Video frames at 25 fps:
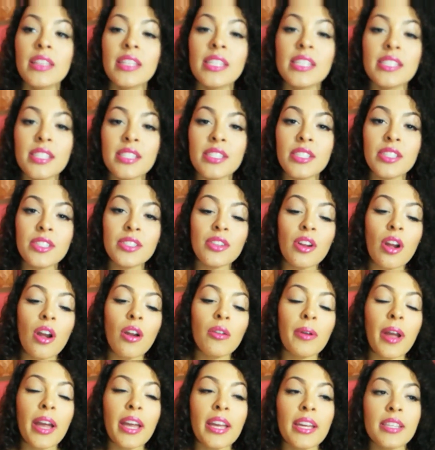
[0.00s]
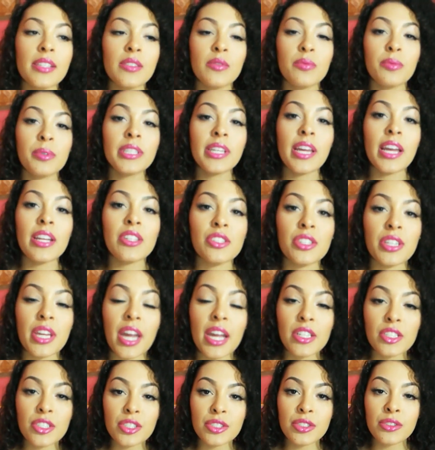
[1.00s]
The Sisters Are Alright is really
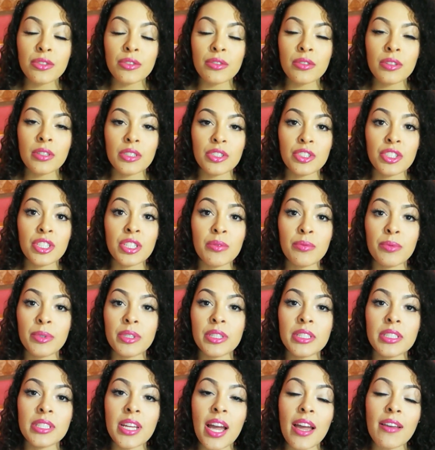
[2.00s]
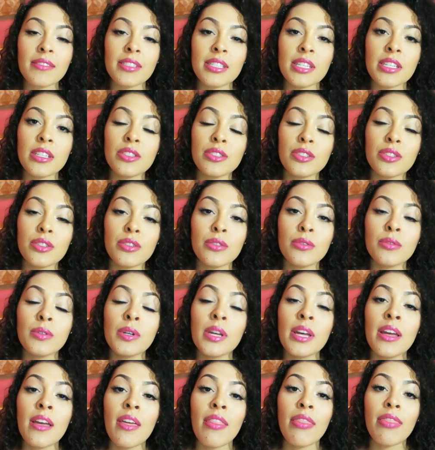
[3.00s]
educational. She really dives into
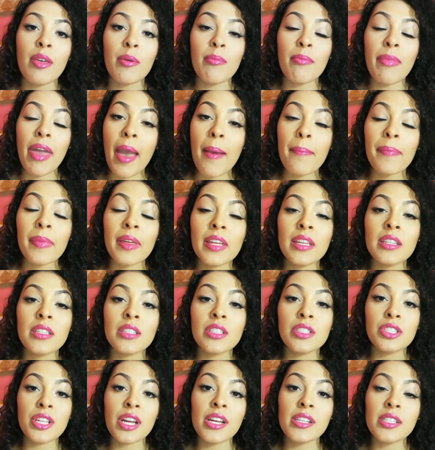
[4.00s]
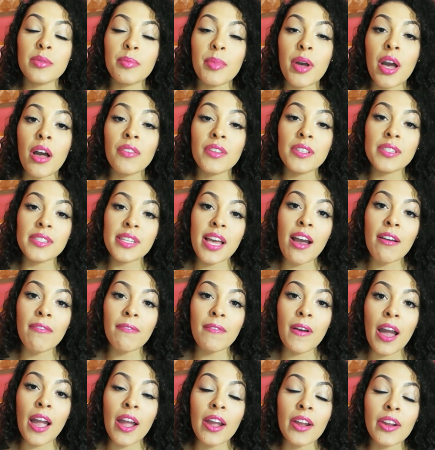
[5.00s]
the Mammy and the Jezebel and the
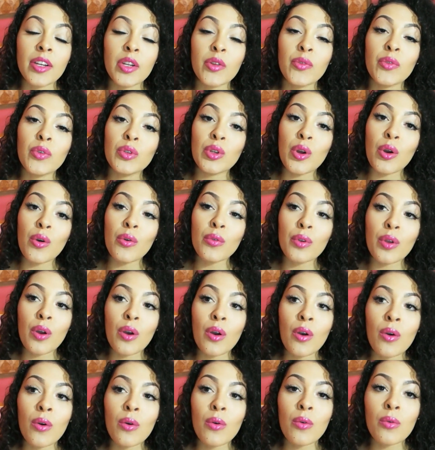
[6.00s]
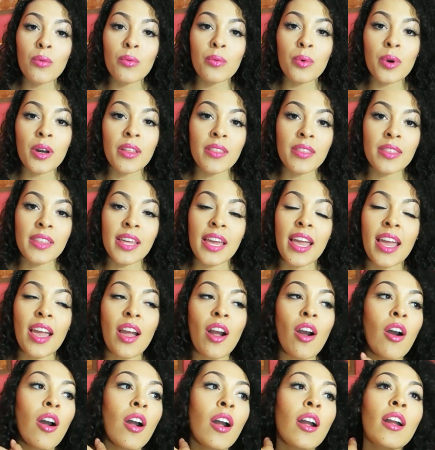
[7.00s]
Sapphire, and if you don't know what they
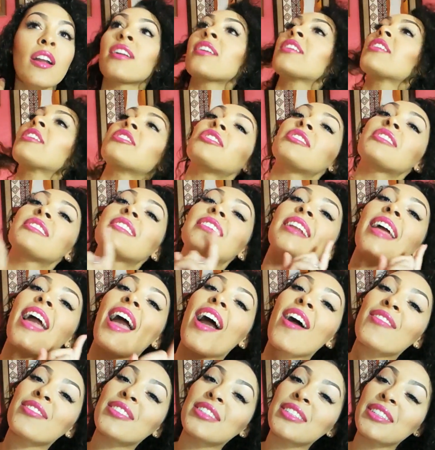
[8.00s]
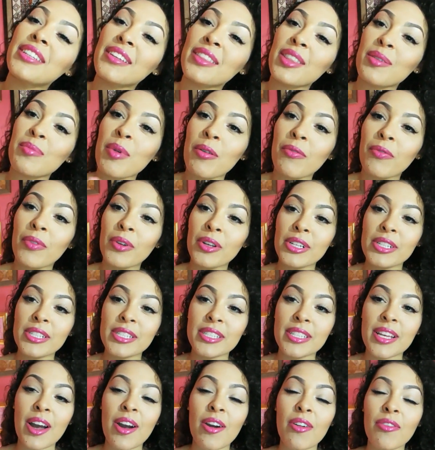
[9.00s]
are, you're just going to have to look them up for
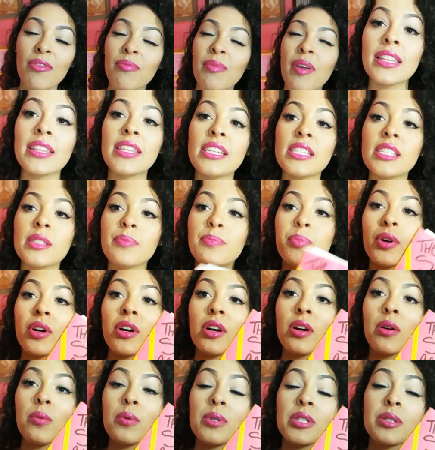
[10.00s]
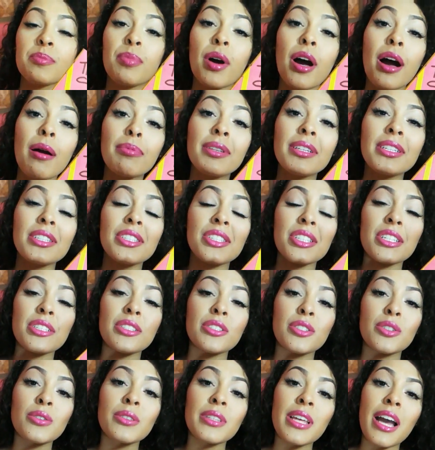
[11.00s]
yourself. This book was published in
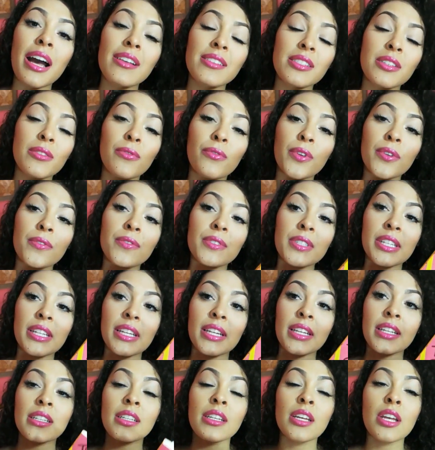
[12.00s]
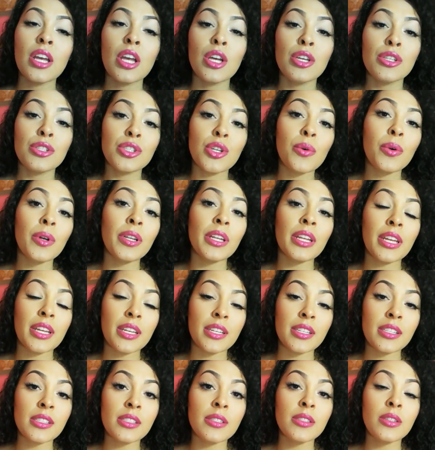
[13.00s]
two thousand fifteen, so it
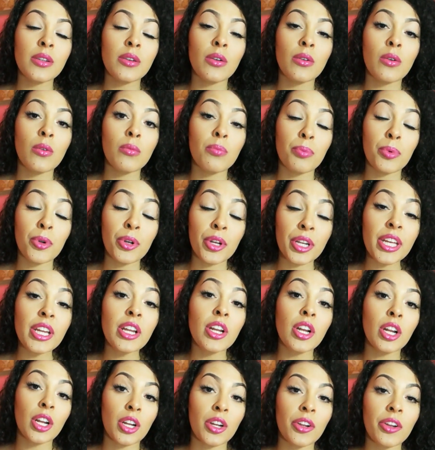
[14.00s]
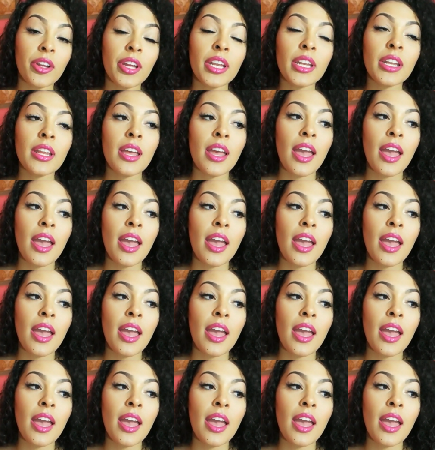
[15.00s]
is pretty current,